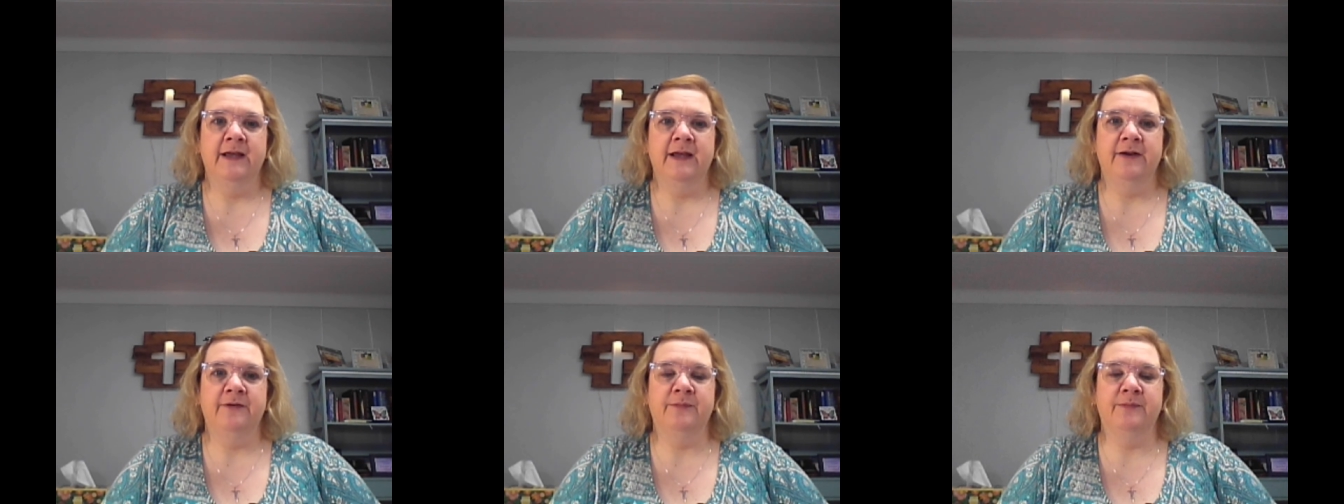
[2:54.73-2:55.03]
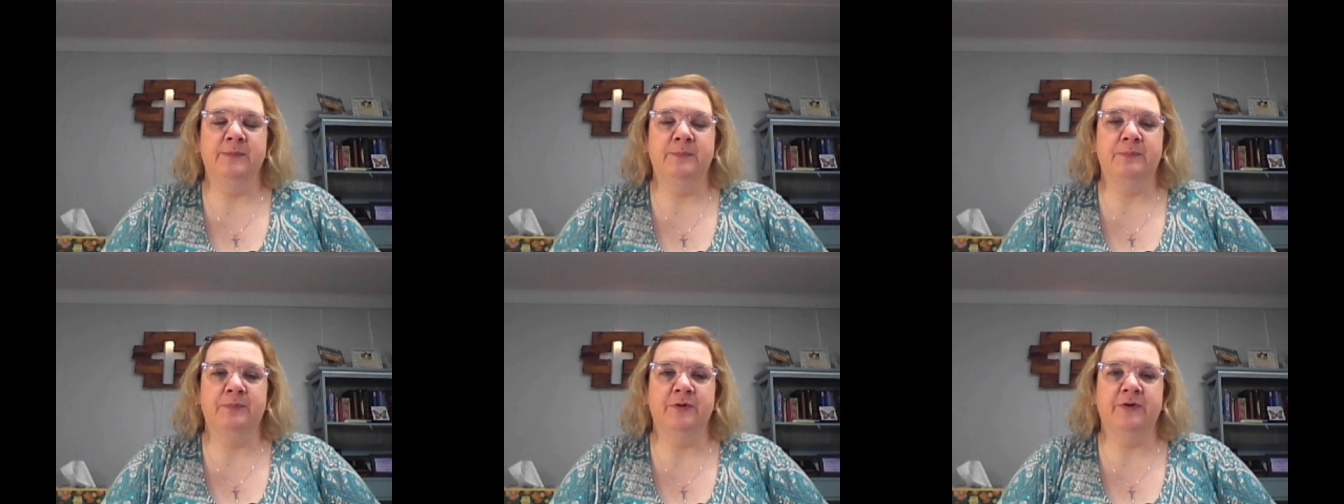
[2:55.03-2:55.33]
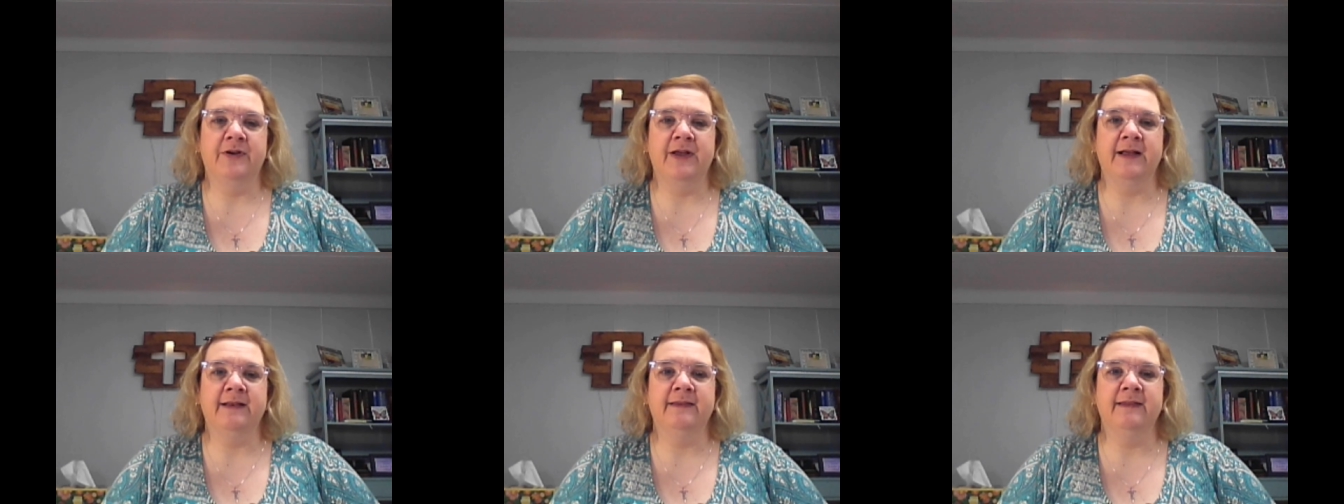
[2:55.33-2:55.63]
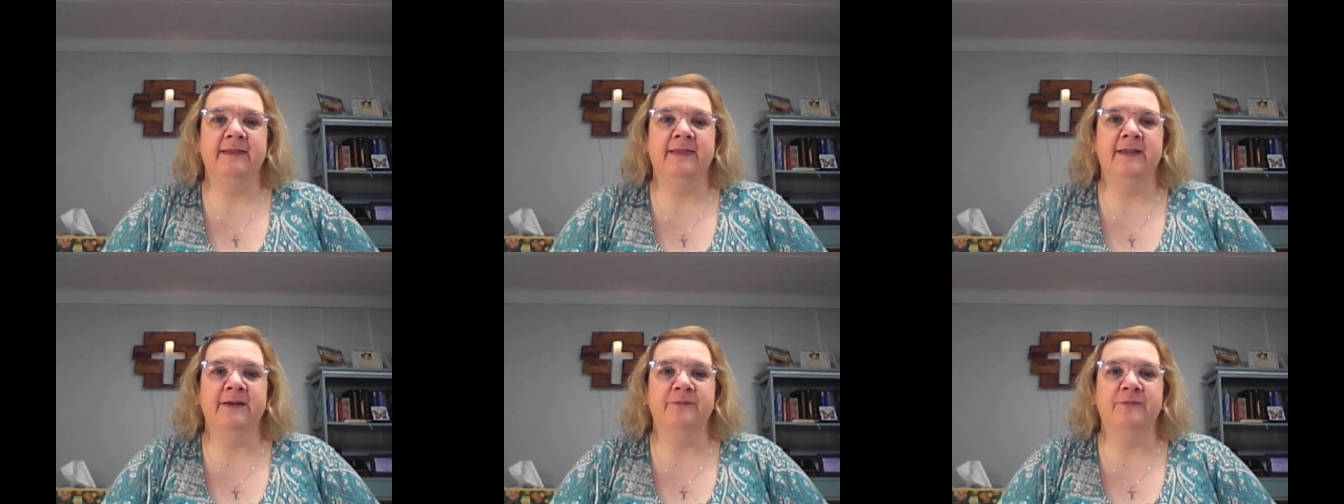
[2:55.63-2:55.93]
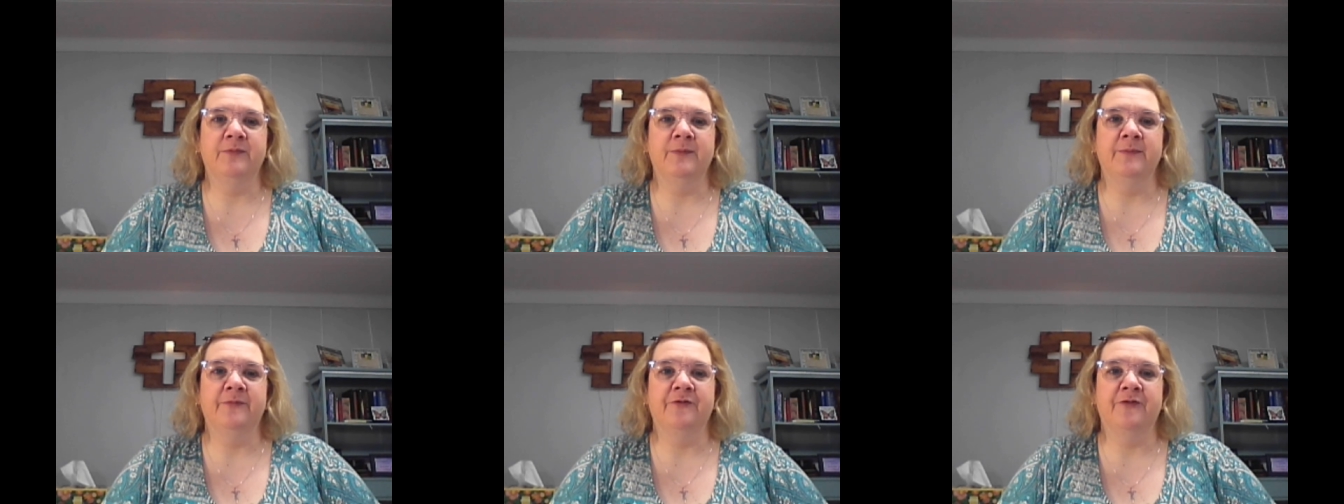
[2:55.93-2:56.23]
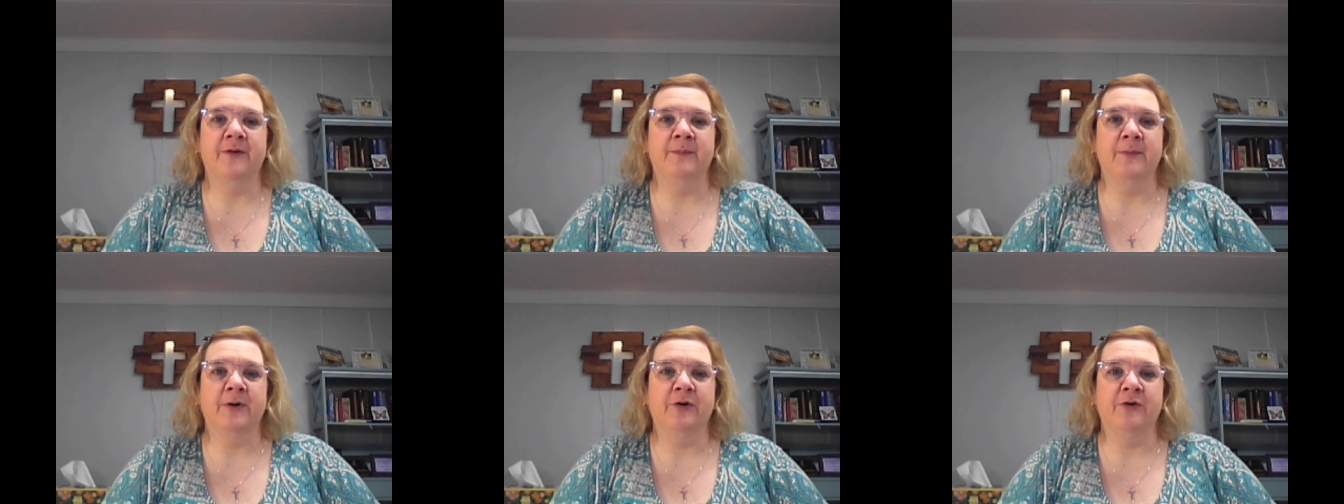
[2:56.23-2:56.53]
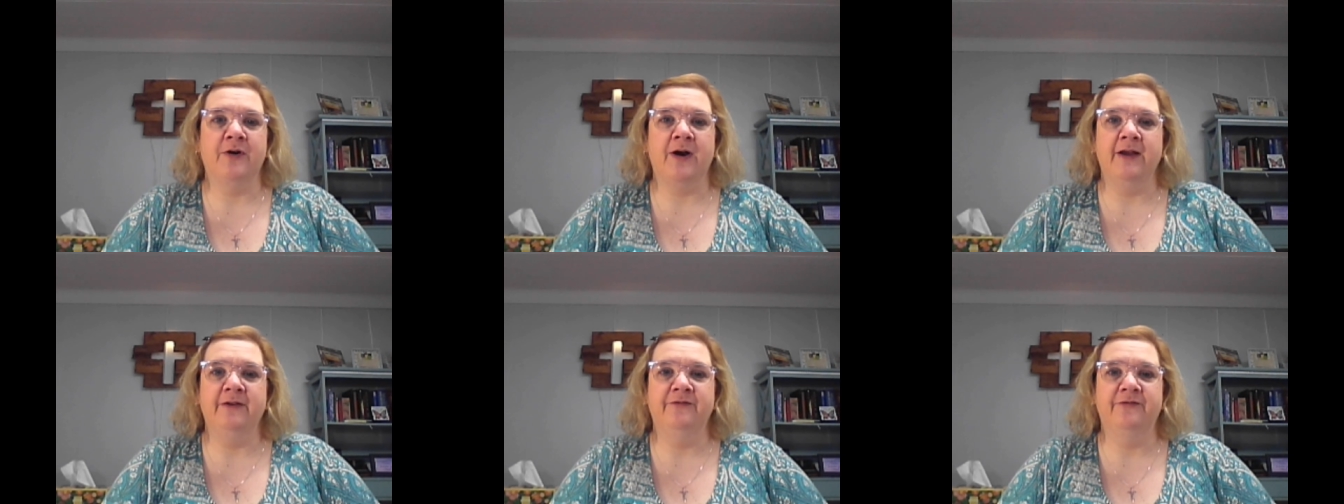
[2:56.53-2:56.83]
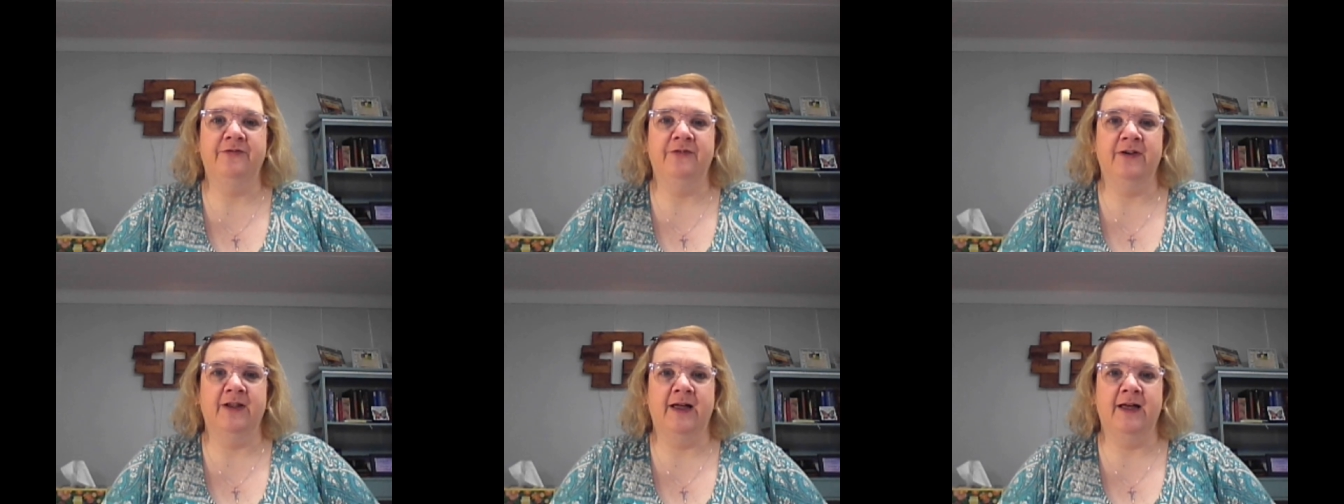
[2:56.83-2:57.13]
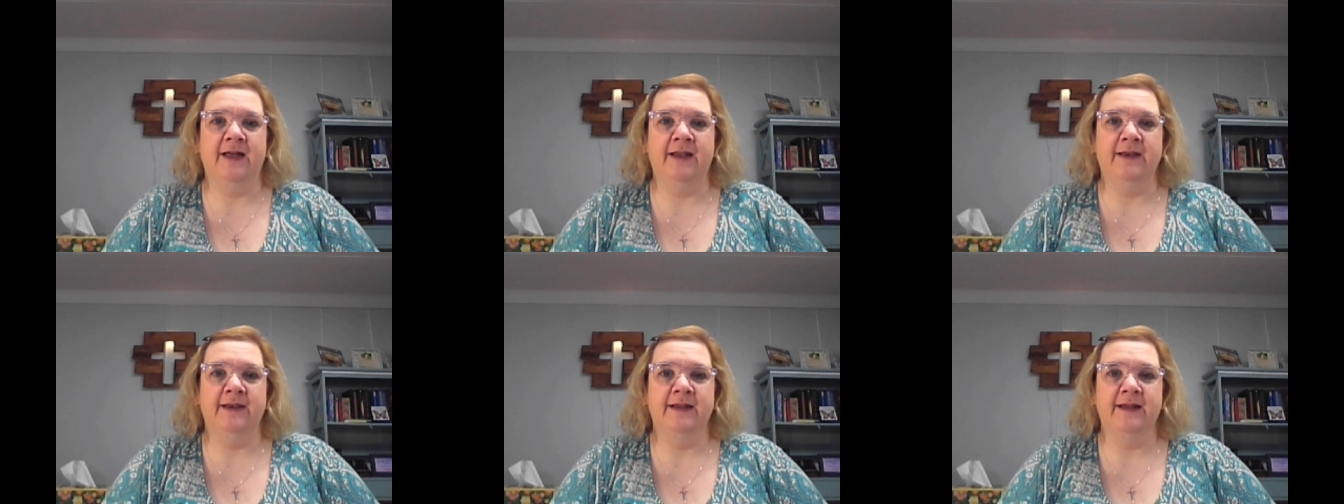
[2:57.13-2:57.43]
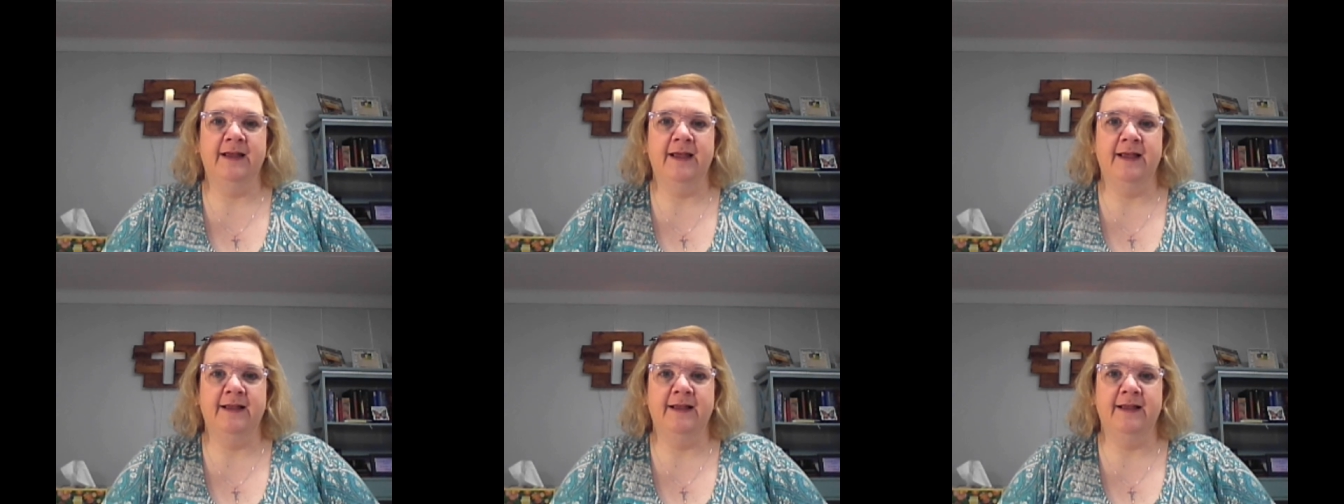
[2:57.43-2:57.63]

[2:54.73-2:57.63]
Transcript: He protected them from, from a great flood.